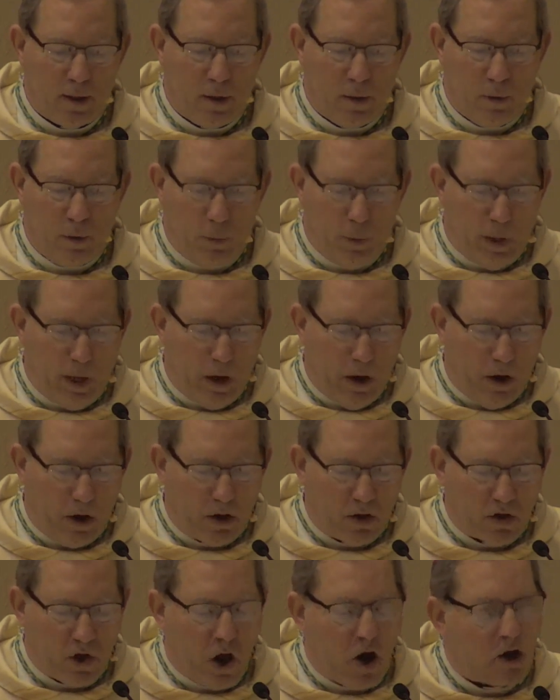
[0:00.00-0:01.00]
When we are
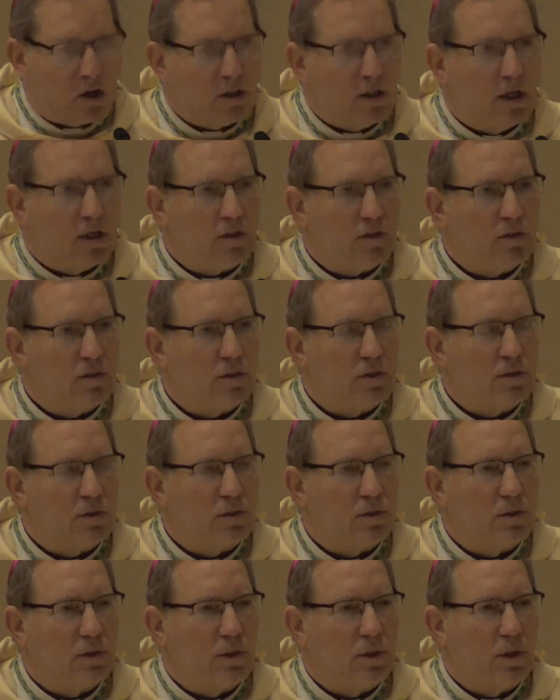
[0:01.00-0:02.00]
in darkness,
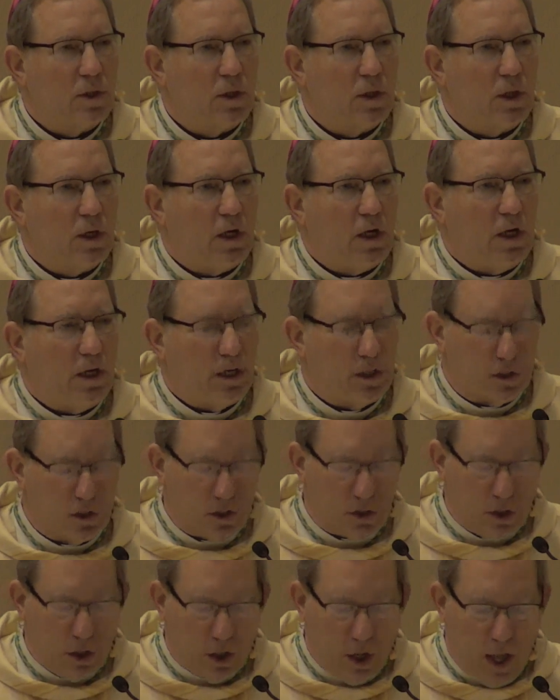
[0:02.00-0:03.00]
he
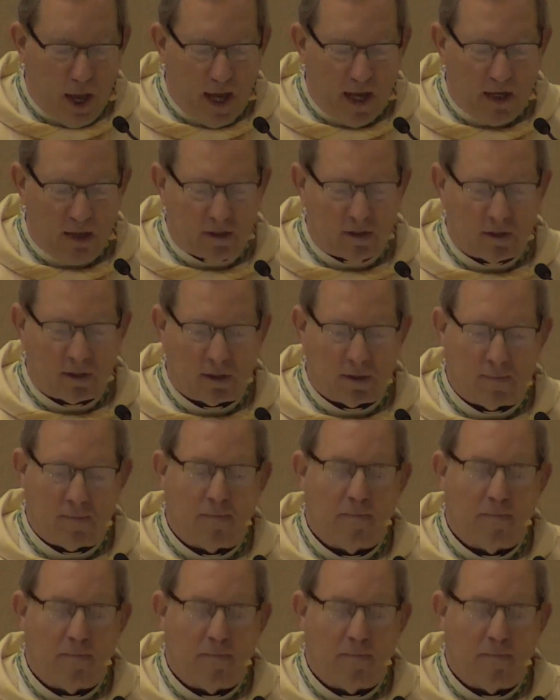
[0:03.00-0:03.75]
is the light.